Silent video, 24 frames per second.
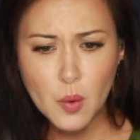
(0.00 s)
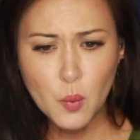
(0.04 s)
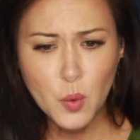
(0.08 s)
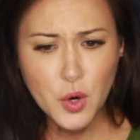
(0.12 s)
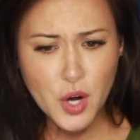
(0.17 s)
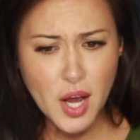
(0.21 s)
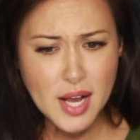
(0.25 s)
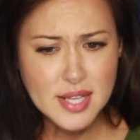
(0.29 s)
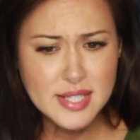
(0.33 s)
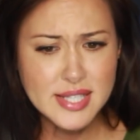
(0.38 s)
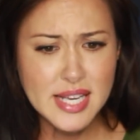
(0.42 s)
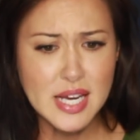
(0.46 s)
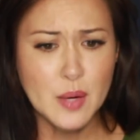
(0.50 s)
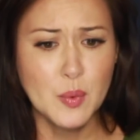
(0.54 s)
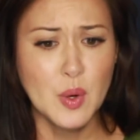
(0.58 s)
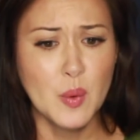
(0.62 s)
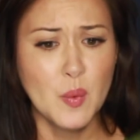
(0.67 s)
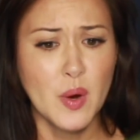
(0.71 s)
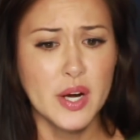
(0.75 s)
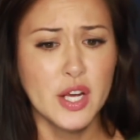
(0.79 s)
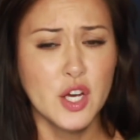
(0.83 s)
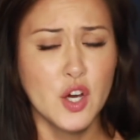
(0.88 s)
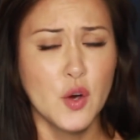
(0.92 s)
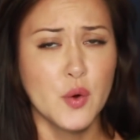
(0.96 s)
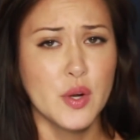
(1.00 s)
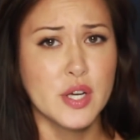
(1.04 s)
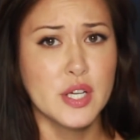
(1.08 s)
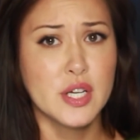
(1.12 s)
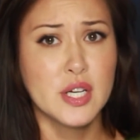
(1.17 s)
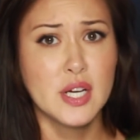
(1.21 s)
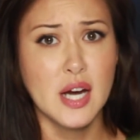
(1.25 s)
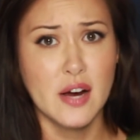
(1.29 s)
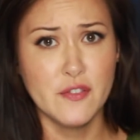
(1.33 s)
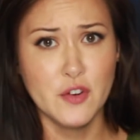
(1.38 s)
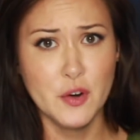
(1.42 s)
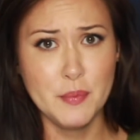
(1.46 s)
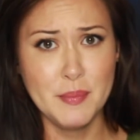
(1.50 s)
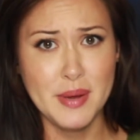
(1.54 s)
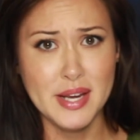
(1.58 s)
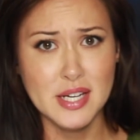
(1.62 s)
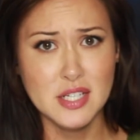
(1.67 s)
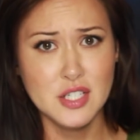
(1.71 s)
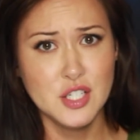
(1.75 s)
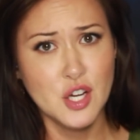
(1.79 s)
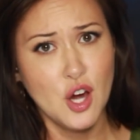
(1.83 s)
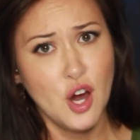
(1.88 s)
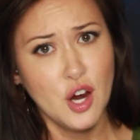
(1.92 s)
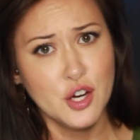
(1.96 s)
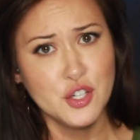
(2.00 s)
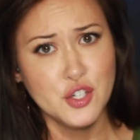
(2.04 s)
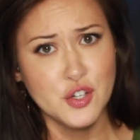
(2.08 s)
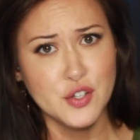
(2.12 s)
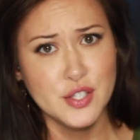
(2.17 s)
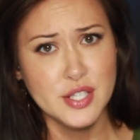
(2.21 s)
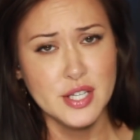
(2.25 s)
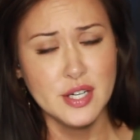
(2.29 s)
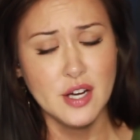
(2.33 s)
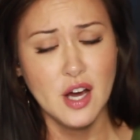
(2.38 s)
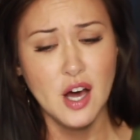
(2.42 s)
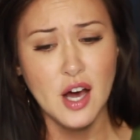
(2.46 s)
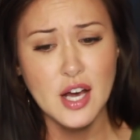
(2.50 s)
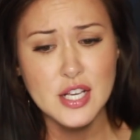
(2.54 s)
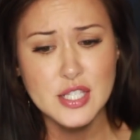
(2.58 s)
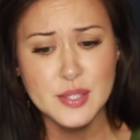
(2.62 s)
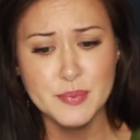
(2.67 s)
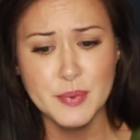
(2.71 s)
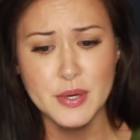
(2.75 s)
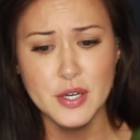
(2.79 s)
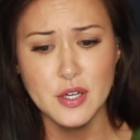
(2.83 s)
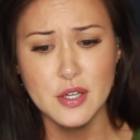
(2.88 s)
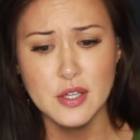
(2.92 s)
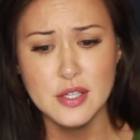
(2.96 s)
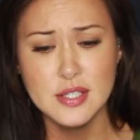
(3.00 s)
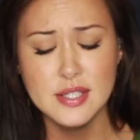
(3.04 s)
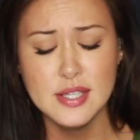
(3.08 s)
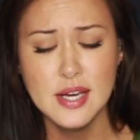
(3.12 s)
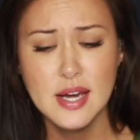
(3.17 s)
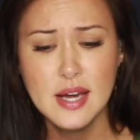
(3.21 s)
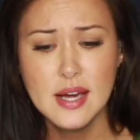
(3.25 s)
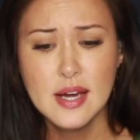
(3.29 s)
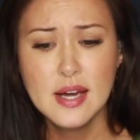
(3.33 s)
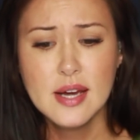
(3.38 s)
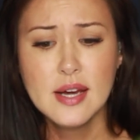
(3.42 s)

We're not saying we want to go to government doctors and hospitals.